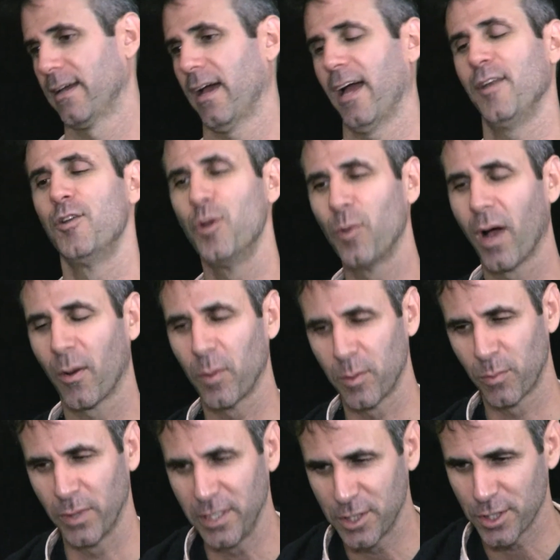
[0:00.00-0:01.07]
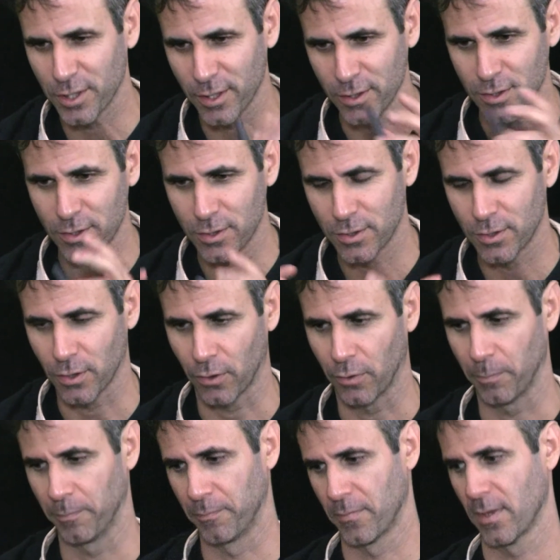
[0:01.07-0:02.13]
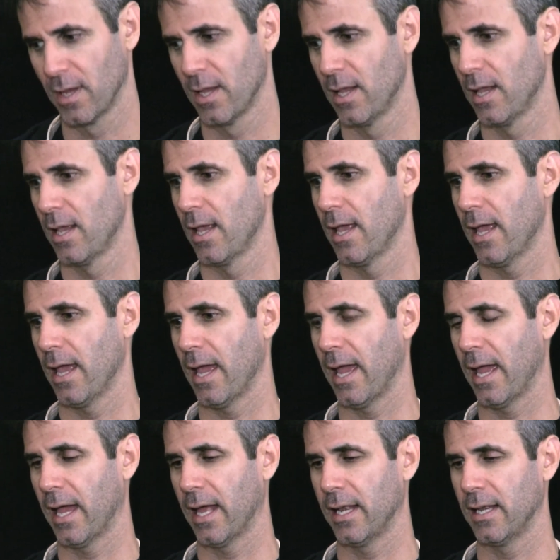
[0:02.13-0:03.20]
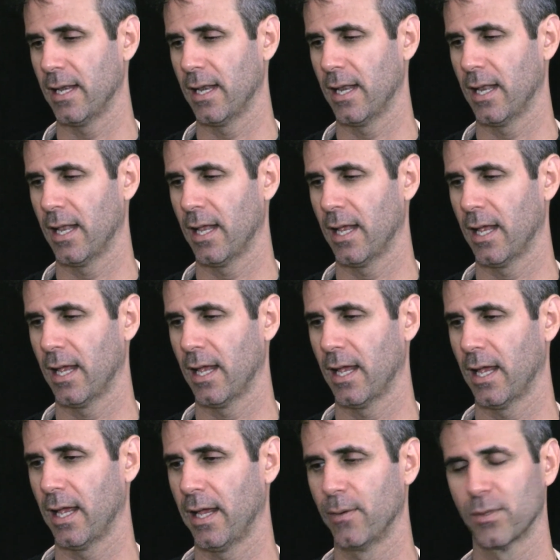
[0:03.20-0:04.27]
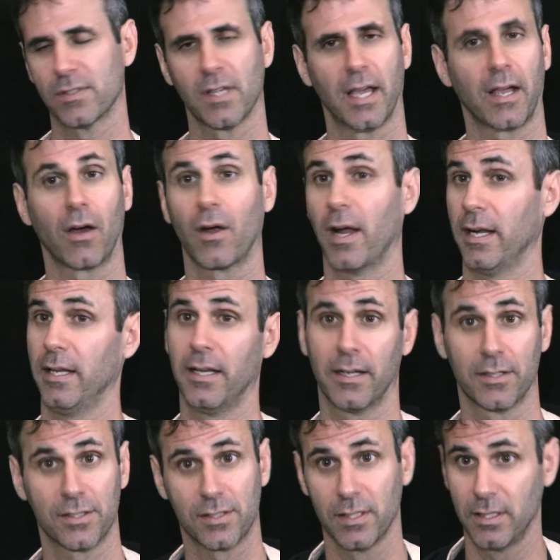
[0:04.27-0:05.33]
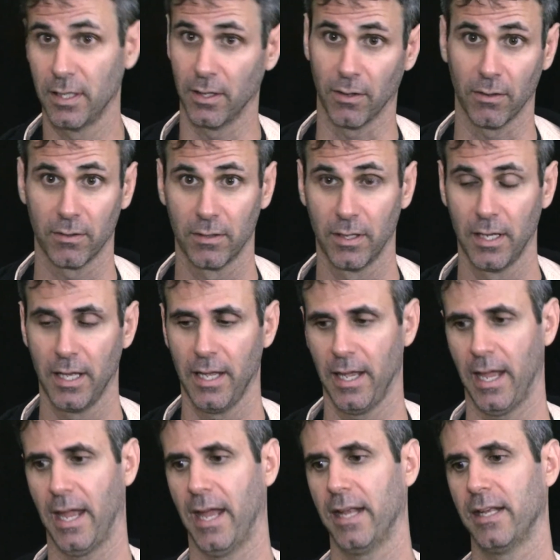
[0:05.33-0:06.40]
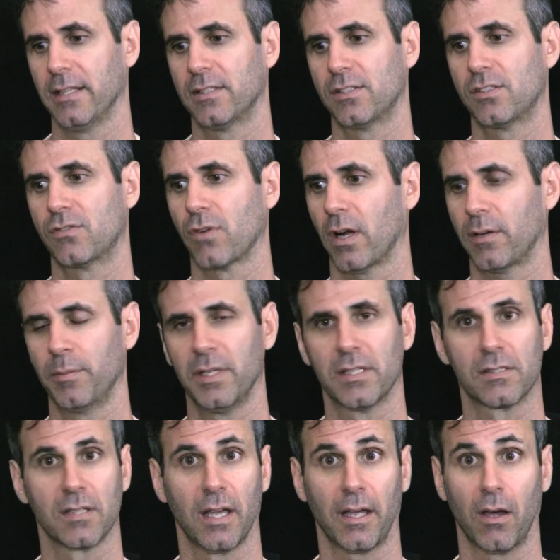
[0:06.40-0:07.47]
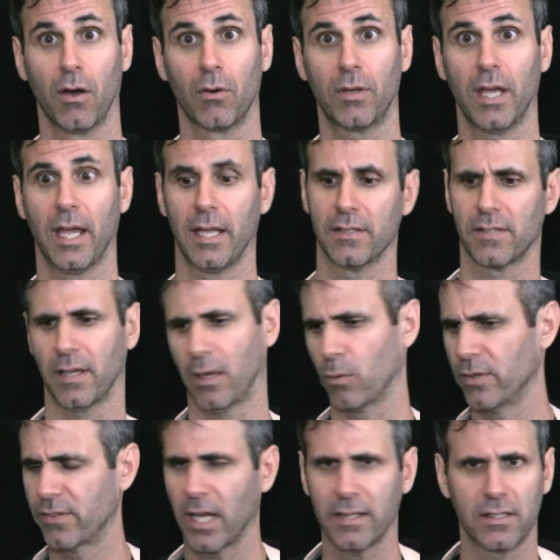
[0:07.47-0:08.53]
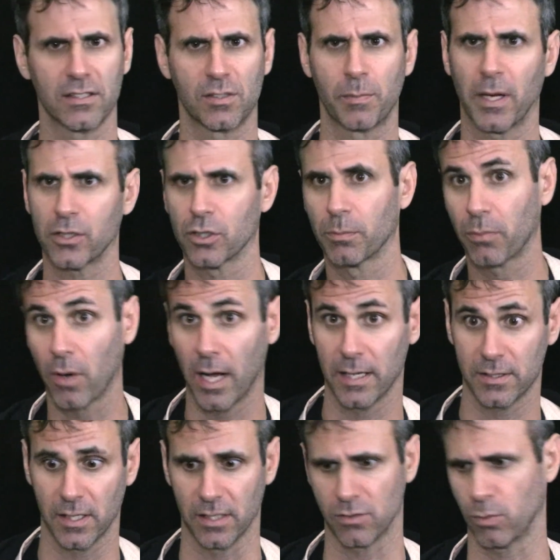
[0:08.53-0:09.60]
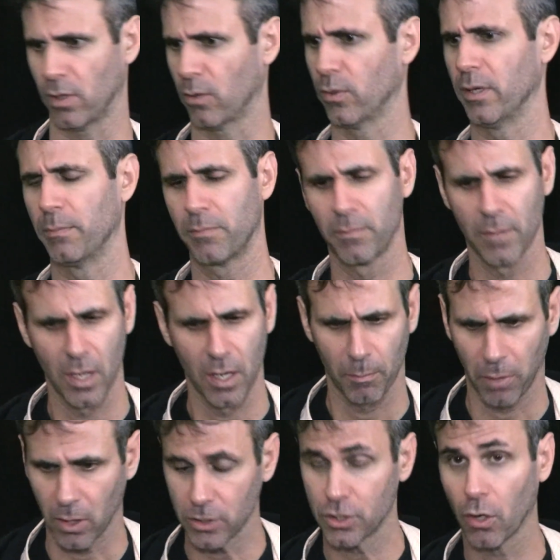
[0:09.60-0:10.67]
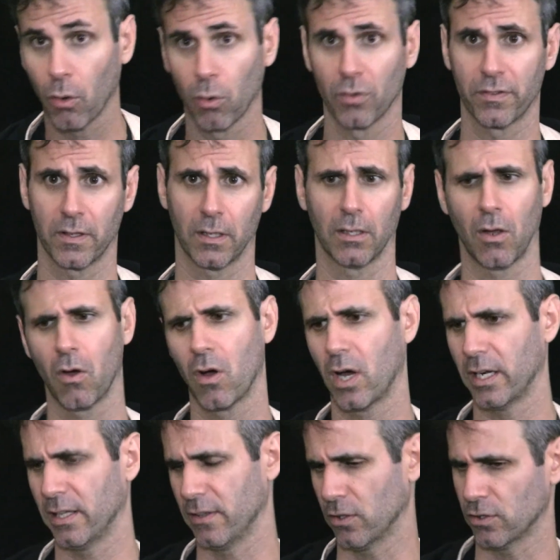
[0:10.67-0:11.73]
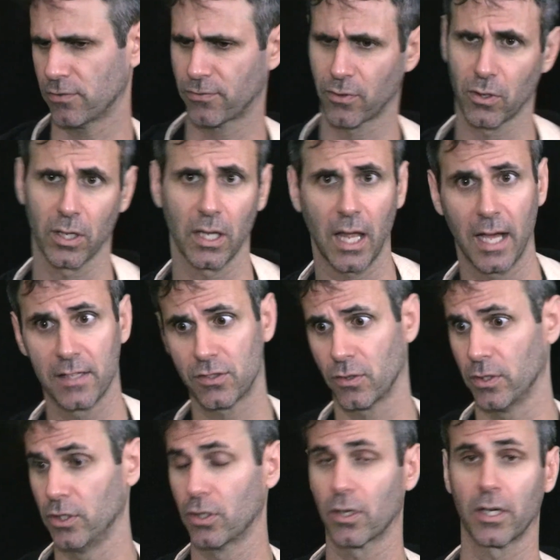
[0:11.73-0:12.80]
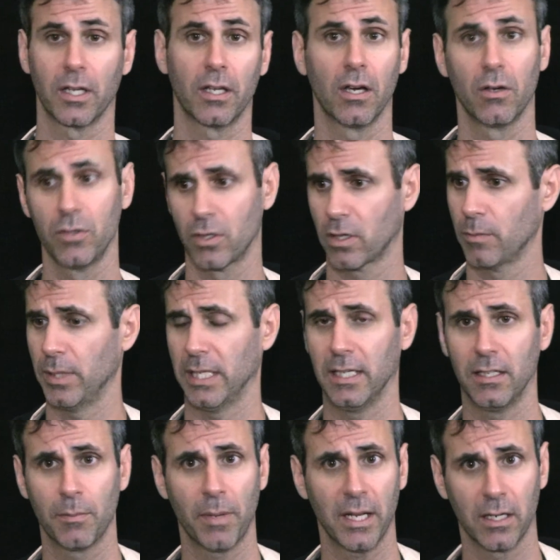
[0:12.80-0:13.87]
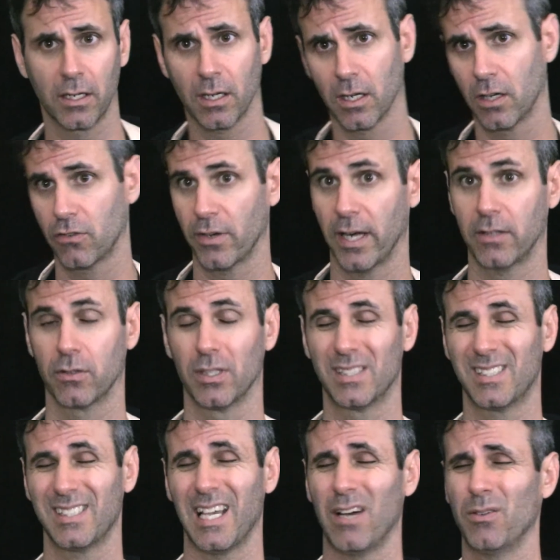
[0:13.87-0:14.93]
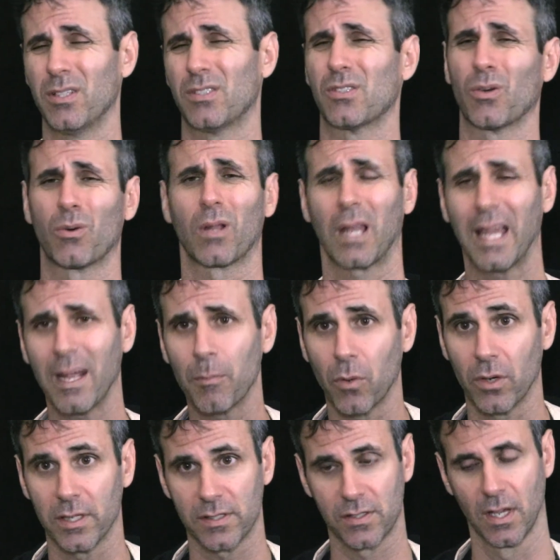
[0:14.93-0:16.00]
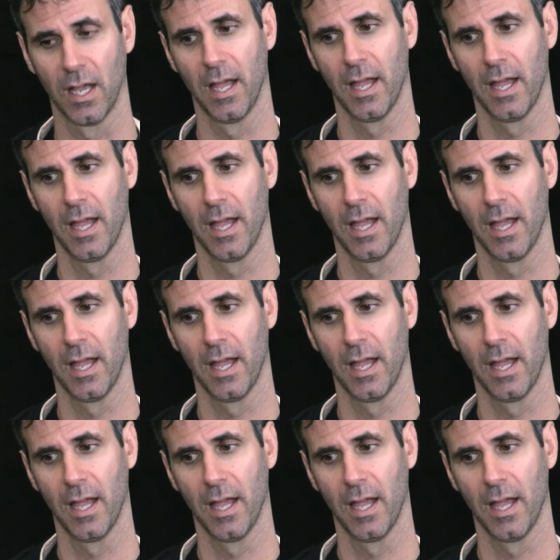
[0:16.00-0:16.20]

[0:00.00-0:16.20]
I knew I would reach the term. And he was like, all right, here's the deal. And it struck me as like, okay, he's like, we've got this special process where we punch holes in the lawn and there's fertilizer and you're going to be an independent contractor. It sounded so glamorous.